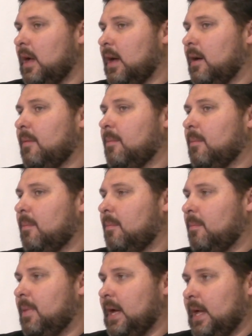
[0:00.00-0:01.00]

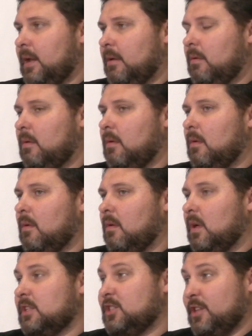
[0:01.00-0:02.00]
But
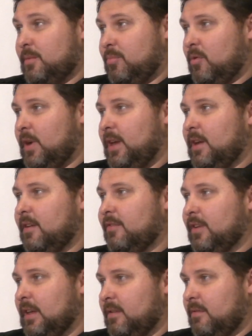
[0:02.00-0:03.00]
to the point
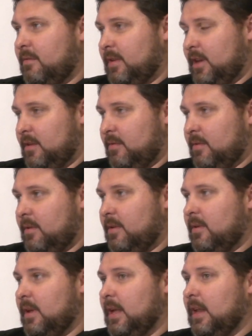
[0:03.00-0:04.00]
of,
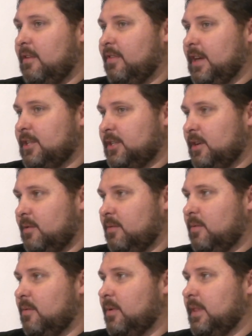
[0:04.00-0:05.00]

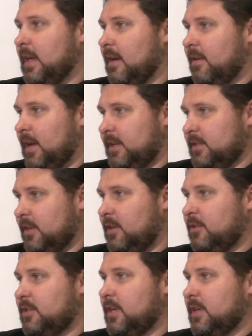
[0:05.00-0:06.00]
innovation without
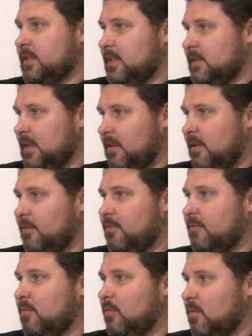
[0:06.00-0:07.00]
execution is the sound
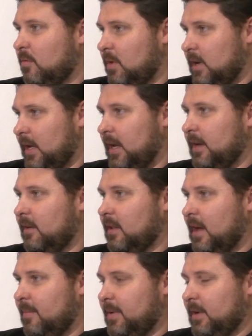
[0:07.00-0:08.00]
of one hand
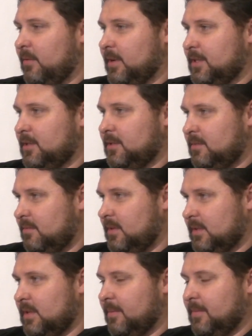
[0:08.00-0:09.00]
clapping, which
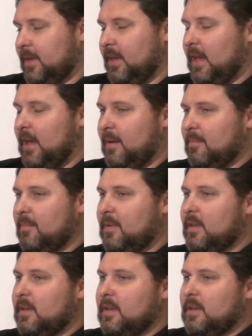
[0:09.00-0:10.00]
is something Cam
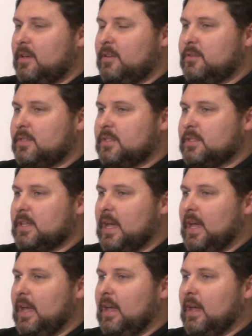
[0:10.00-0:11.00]
used to say.